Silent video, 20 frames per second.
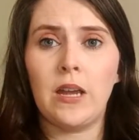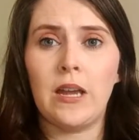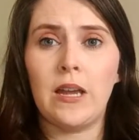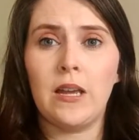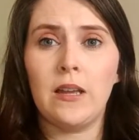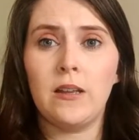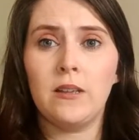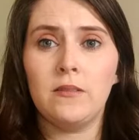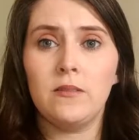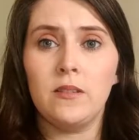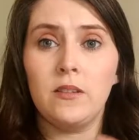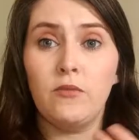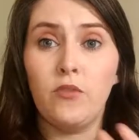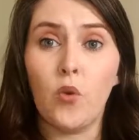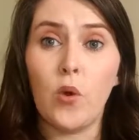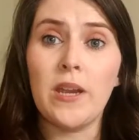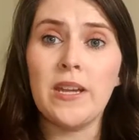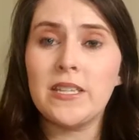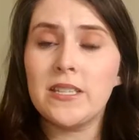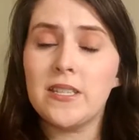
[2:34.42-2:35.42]
uh, the
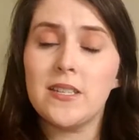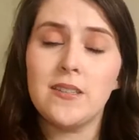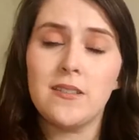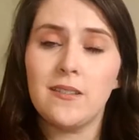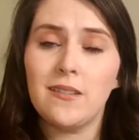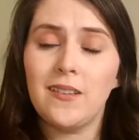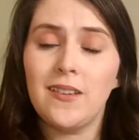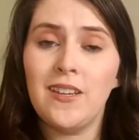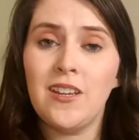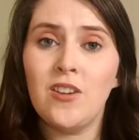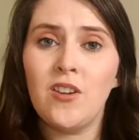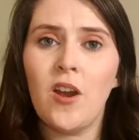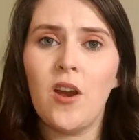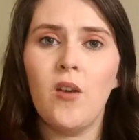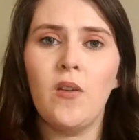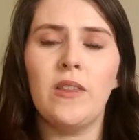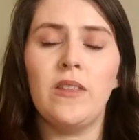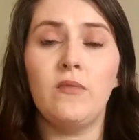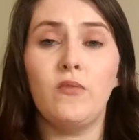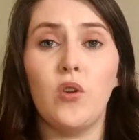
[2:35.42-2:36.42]
voice, you
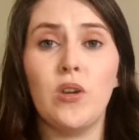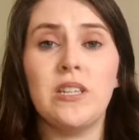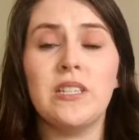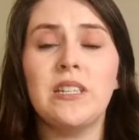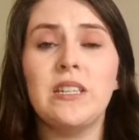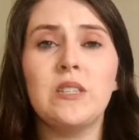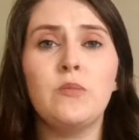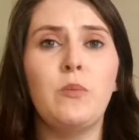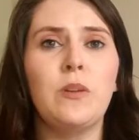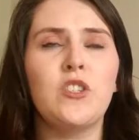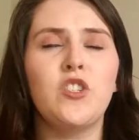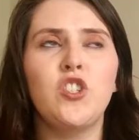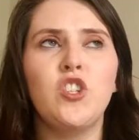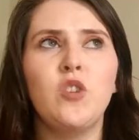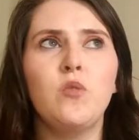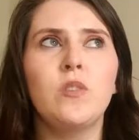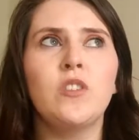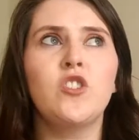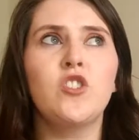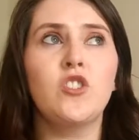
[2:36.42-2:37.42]
know, and the voices. But
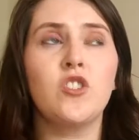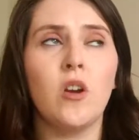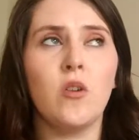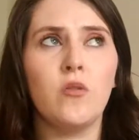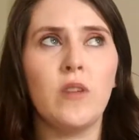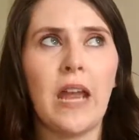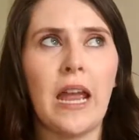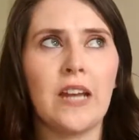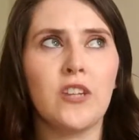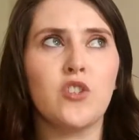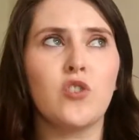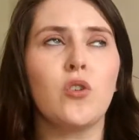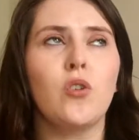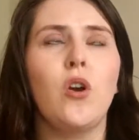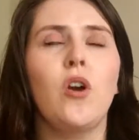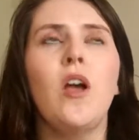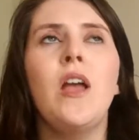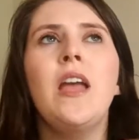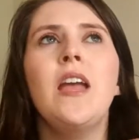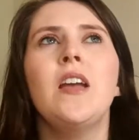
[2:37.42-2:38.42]
she was so
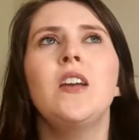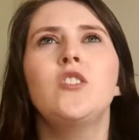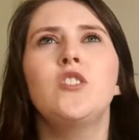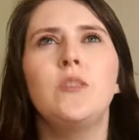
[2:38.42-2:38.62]
natural.